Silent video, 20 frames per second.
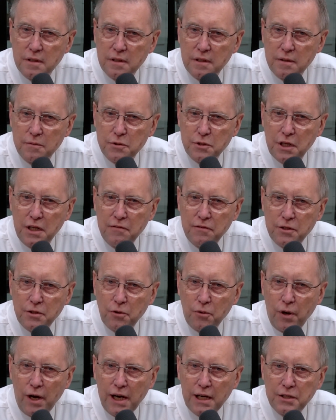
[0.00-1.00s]
It was giving
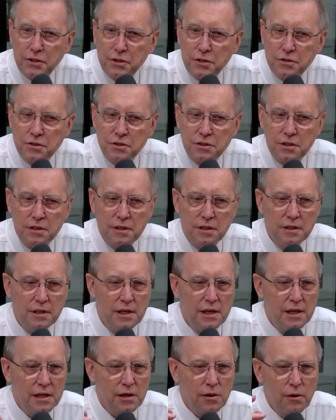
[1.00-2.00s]
directions, go
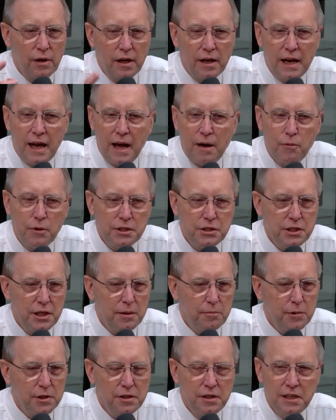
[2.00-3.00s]
down Highway
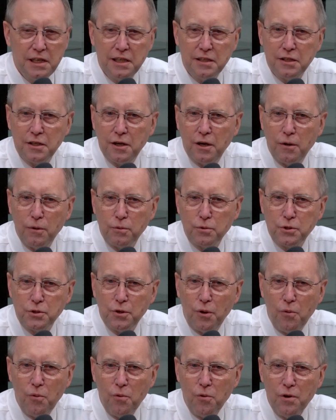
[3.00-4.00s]
70 to get to Cold
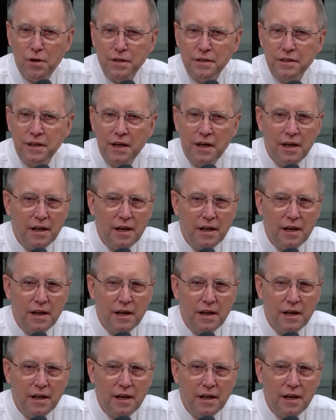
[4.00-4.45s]
Store, and